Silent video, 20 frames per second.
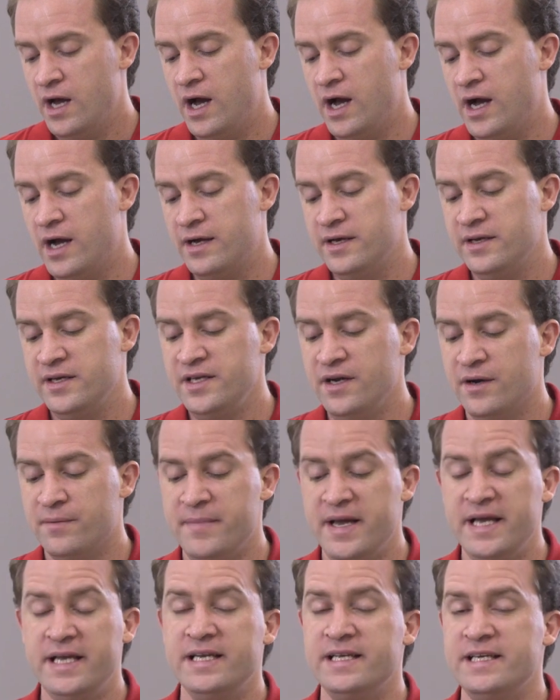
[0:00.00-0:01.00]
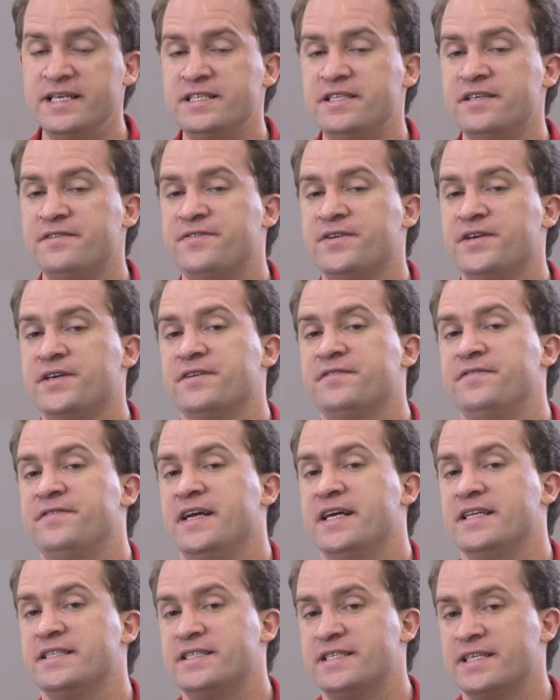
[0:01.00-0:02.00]
You know, make it easy for your
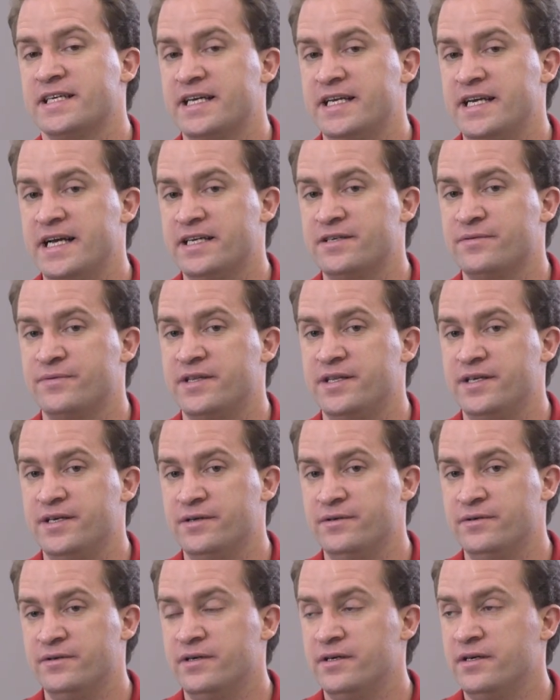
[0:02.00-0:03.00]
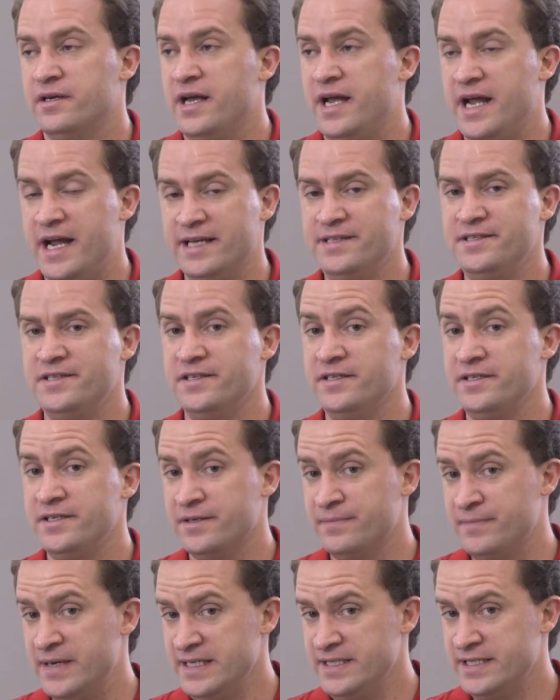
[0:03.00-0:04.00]
fans to connect with you. Answer
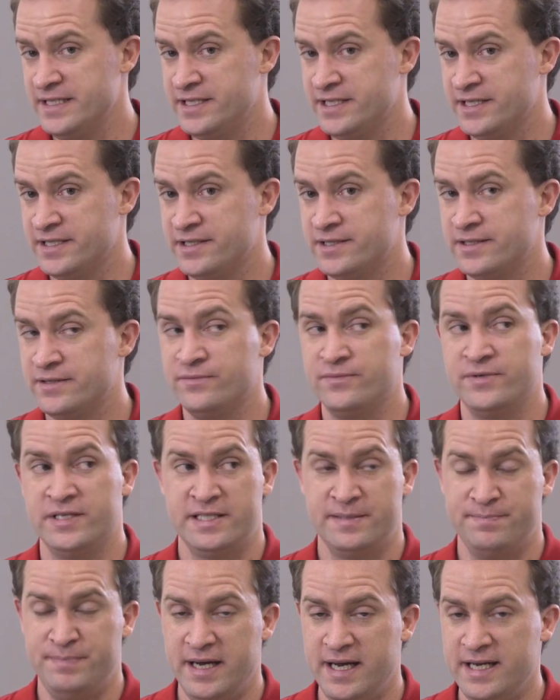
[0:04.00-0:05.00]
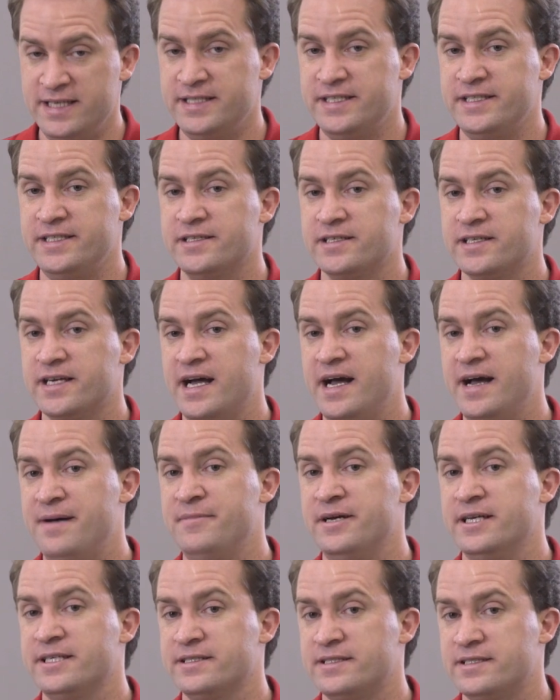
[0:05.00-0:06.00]
your messages, respond to your
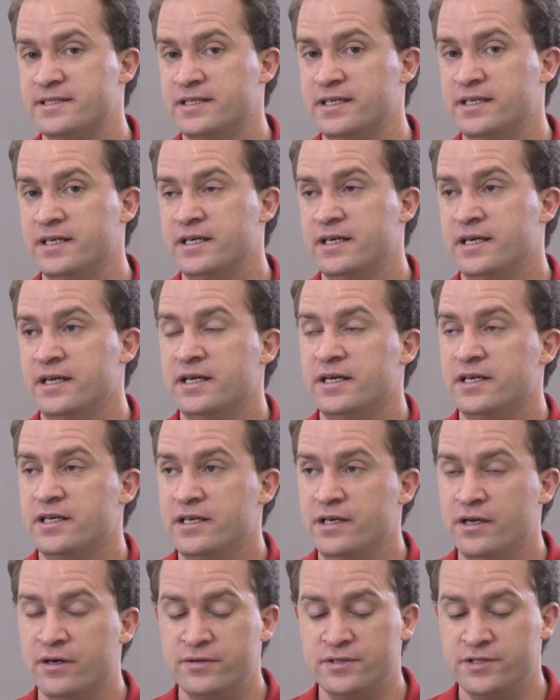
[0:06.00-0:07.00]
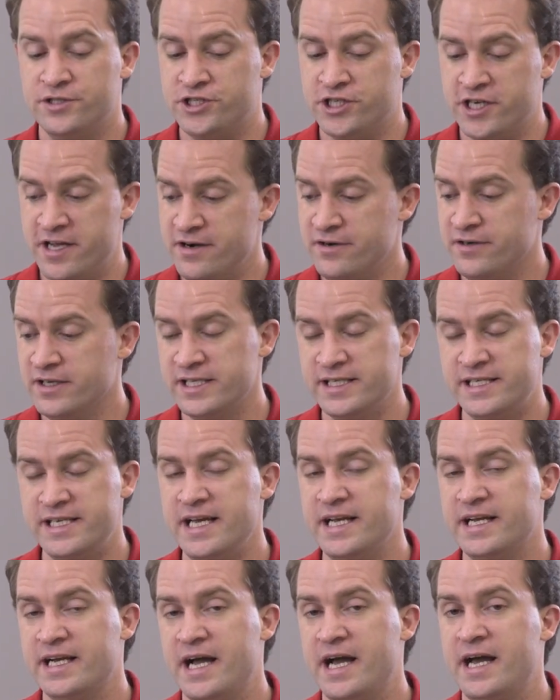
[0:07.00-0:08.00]
comments. You know, generally
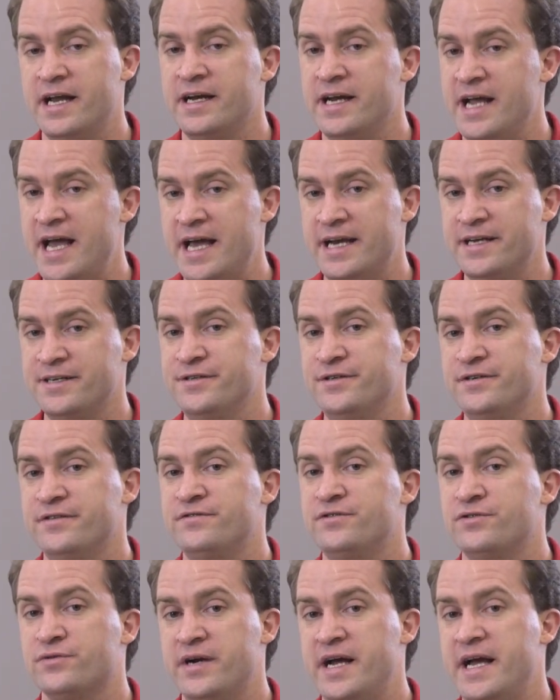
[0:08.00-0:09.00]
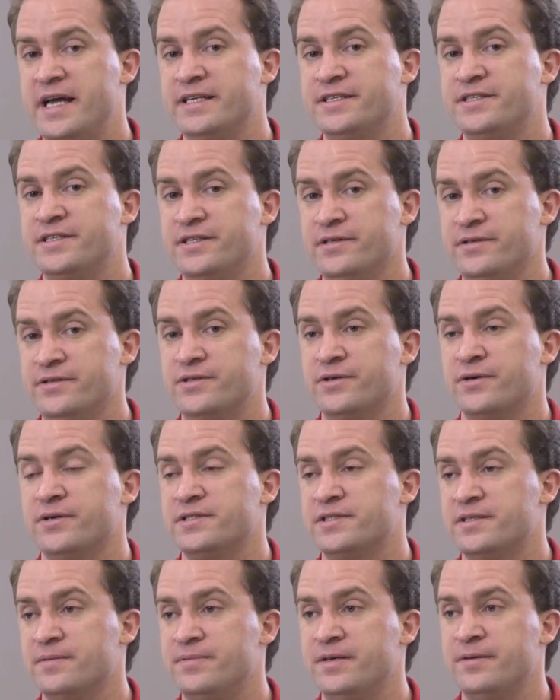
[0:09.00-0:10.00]
take on an attitude of gratitude
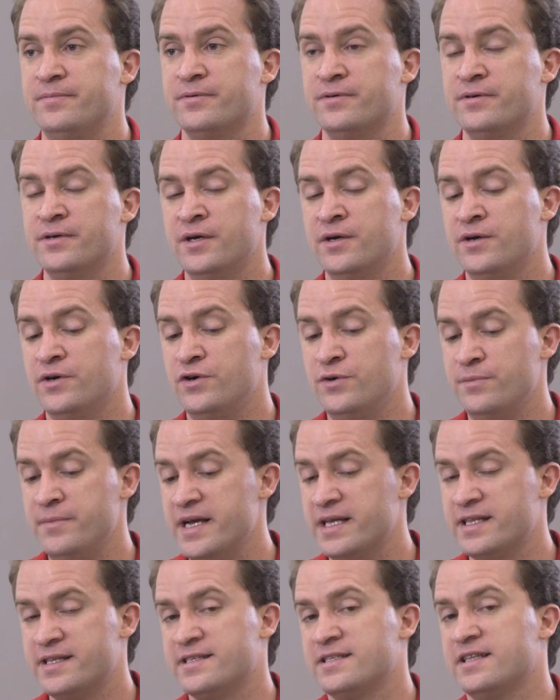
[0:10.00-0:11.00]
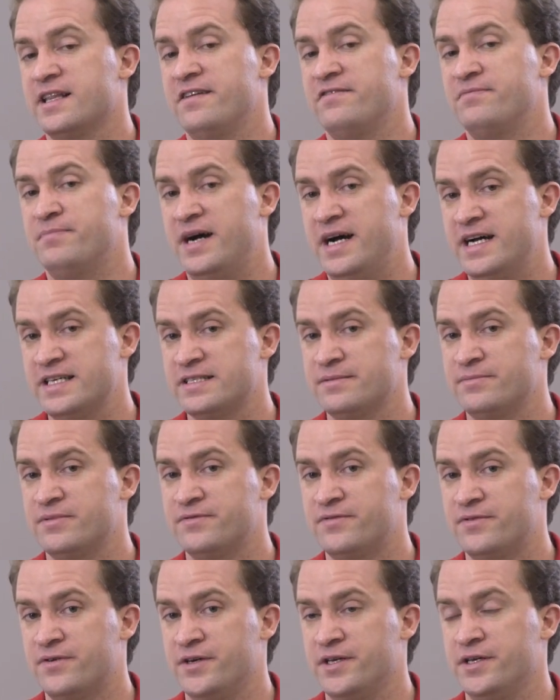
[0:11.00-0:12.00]
towards the people who make this life possible
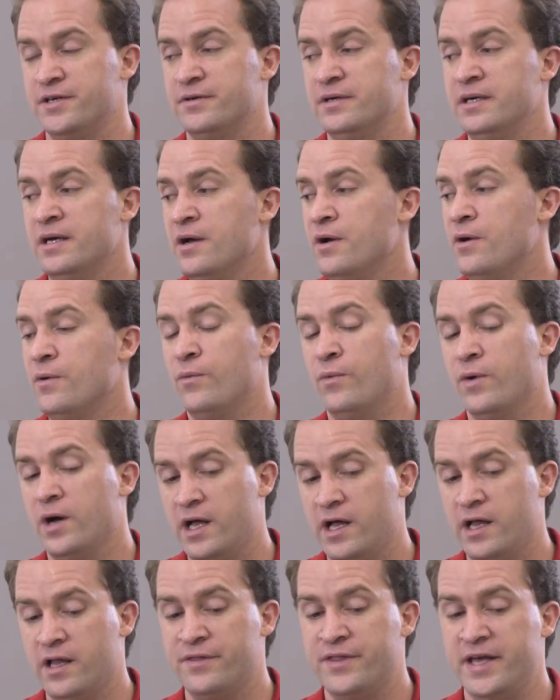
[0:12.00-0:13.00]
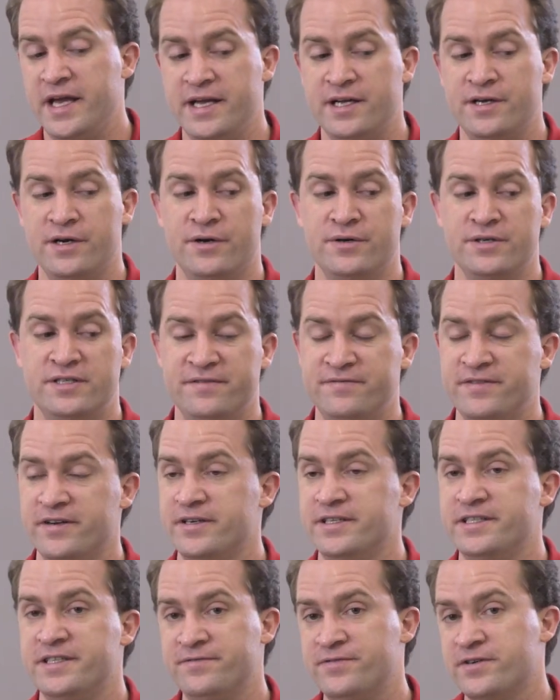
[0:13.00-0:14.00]
for you while they go to
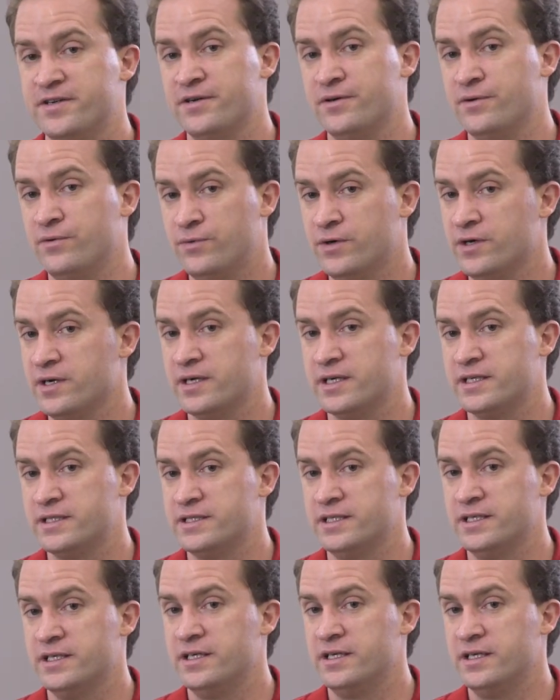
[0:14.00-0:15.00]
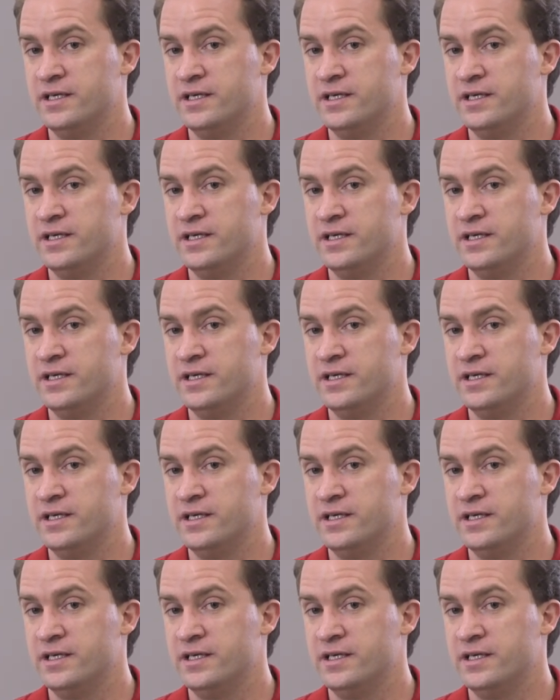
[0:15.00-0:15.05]
very difficult works.